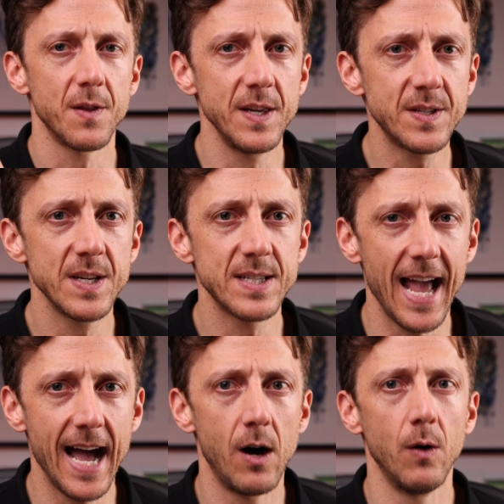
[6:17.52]
this is
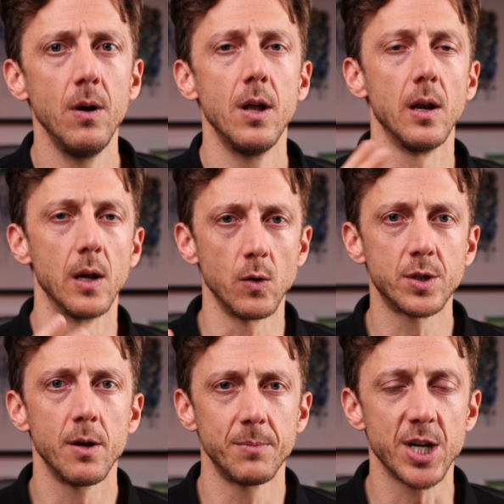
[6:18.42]
how
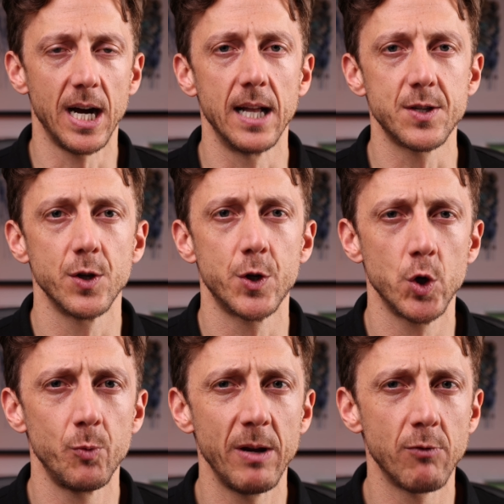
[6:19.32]
long-term charts
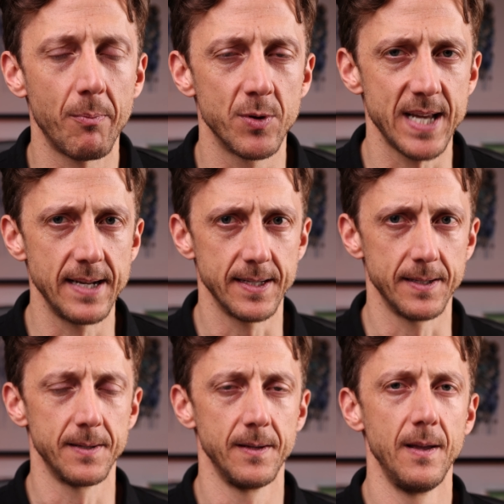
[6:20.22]
should be
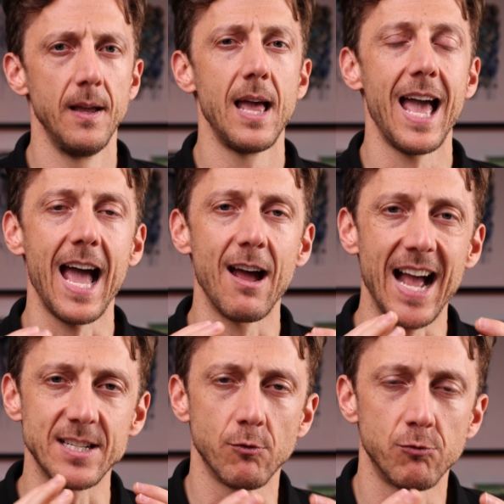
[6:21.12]
represented,
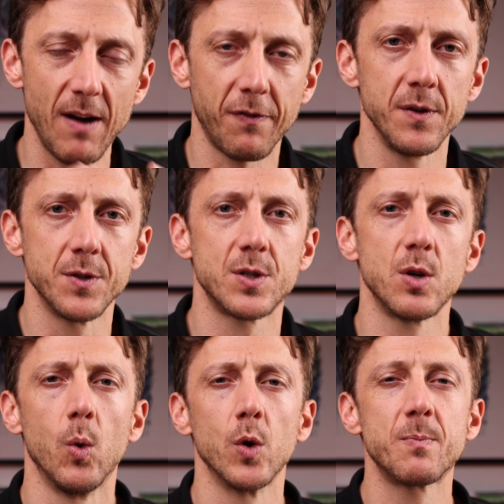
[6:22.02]
as a reference
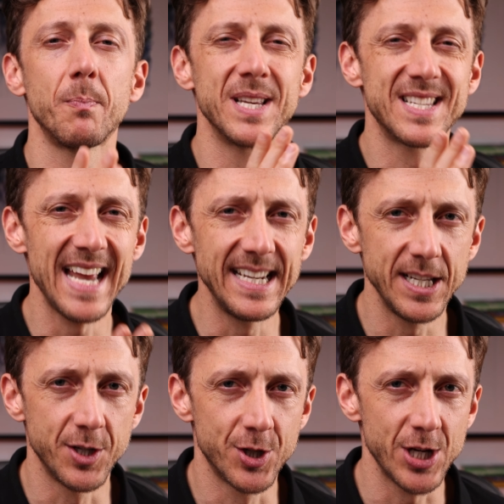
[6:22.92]
towards
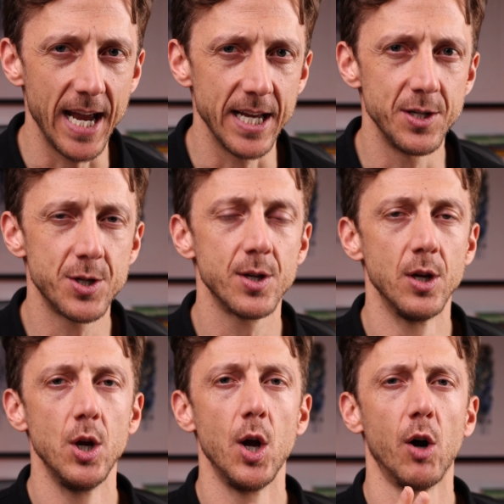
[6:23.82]
percentage change
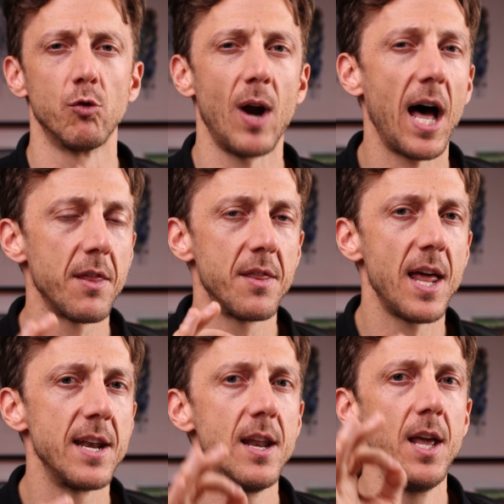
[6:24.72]
rather
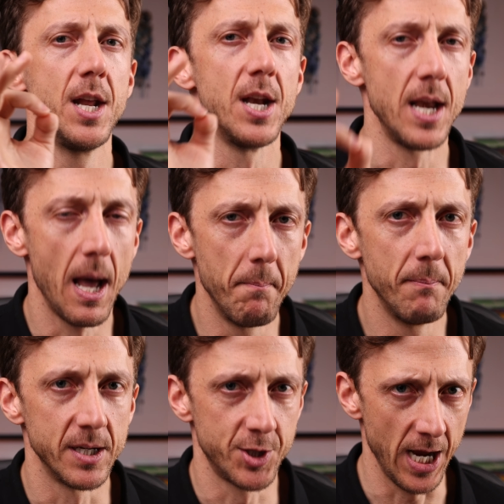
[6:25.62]
than
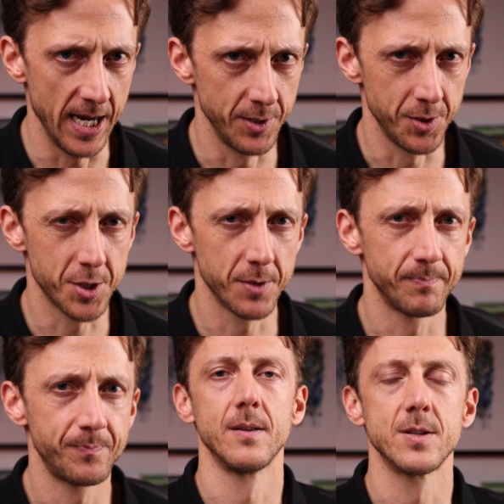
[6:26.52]
number change.
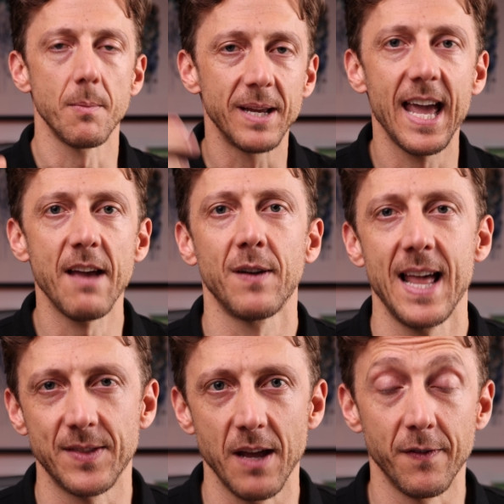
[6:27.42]
So be careful
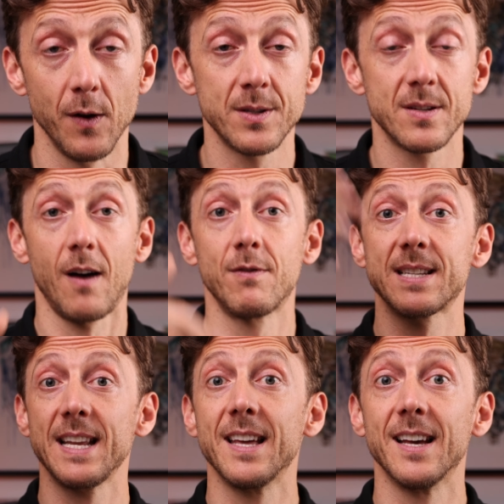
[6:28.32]
out there, folks.
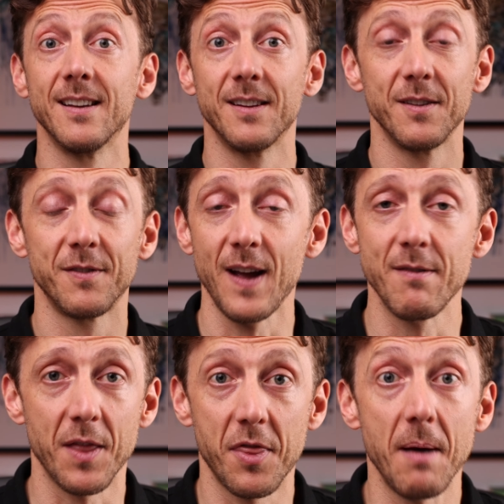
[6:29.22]
Obviously, the
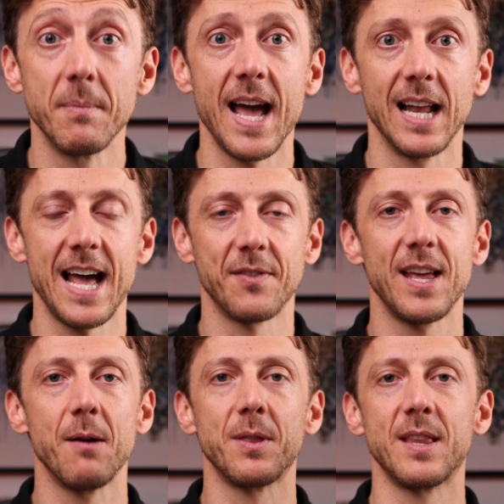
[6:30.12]
favorite thumbnail out
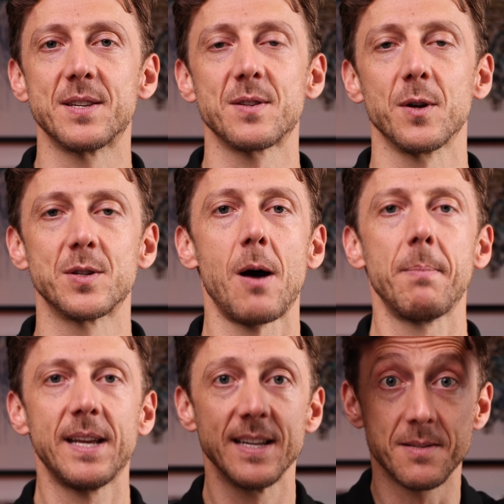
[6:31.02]
there with this sort of
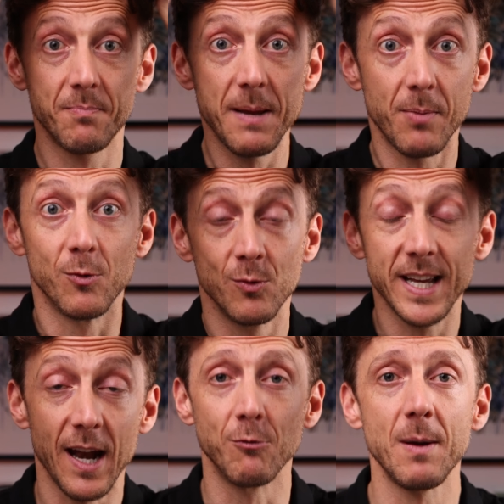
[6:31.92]
topic is people,
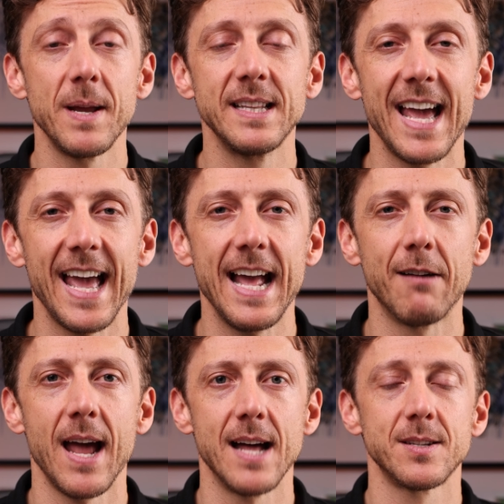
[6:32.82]
ripping their
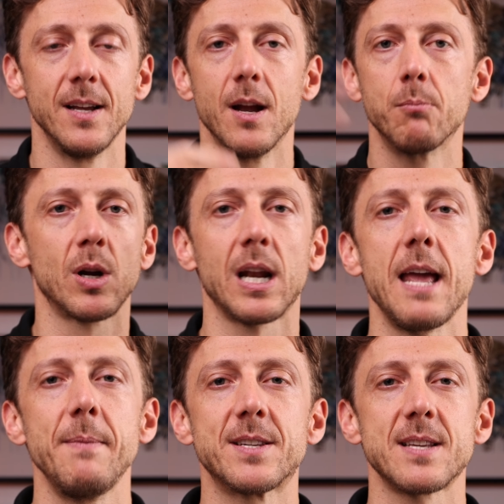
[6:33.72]
hair out,
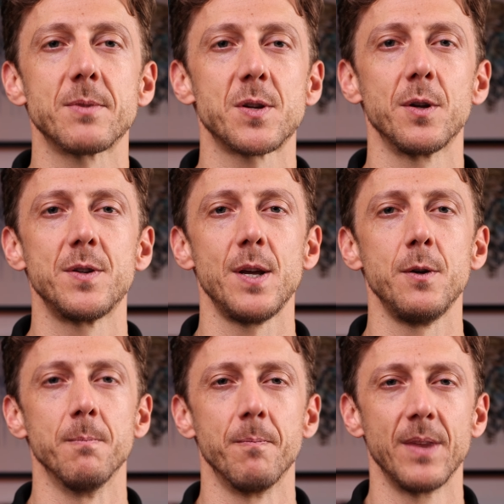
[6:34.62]
proclaiming some sort of
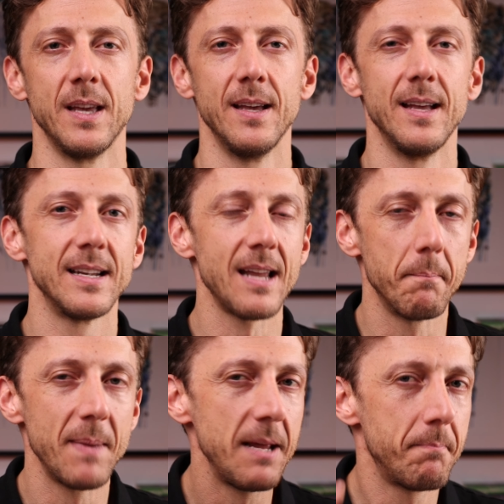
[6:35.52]
doom. Now,
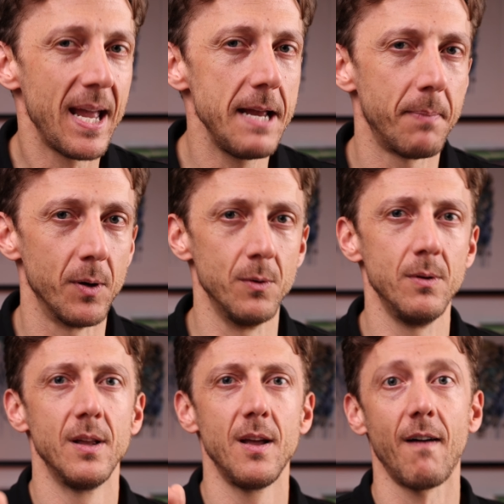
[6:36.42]
many
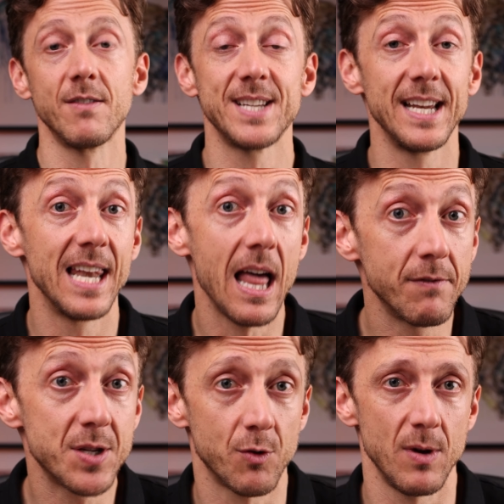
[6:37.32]
people obviously love
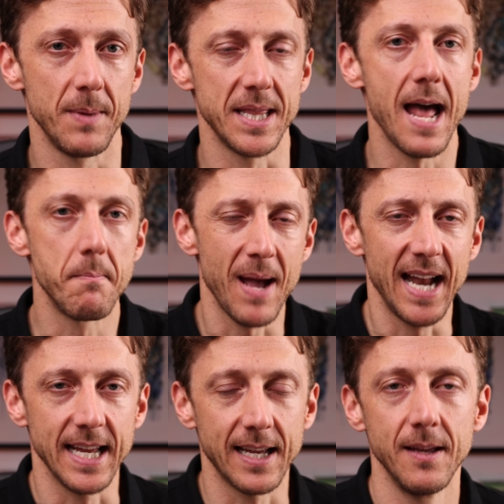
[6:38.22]
screaming that
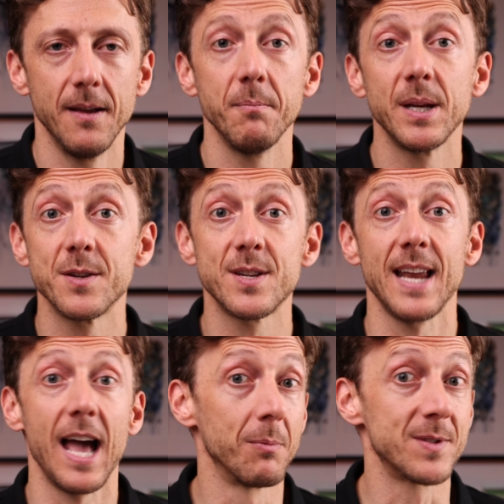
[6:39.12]
panic because it
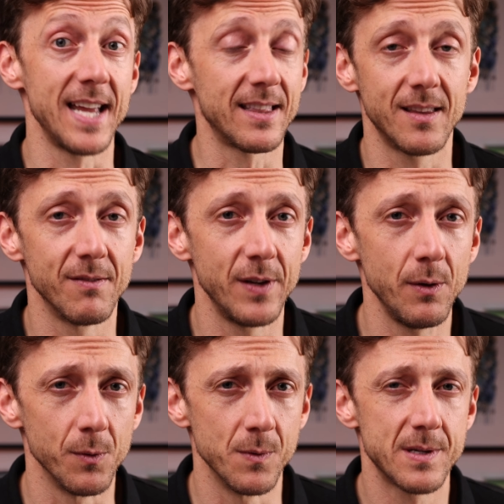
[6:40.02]
helps get the
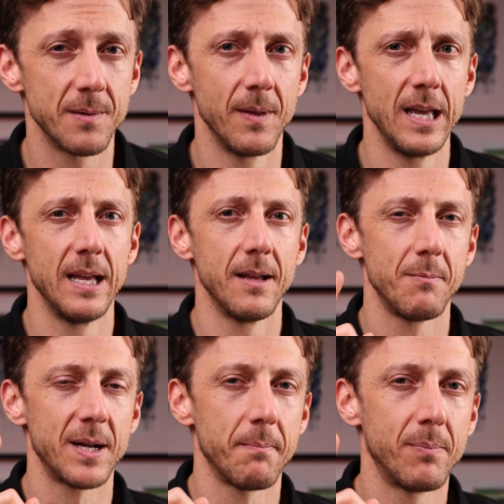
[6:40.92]
views.
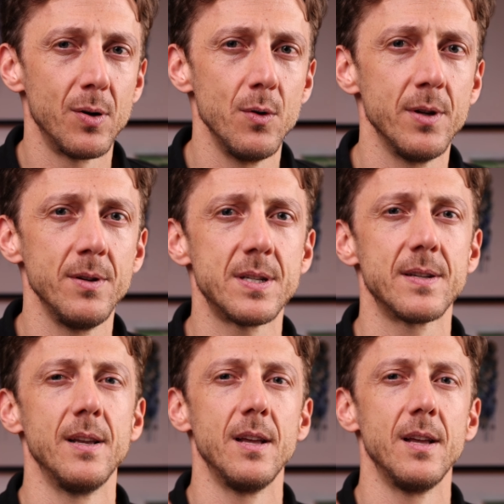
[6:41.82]
But a prudent,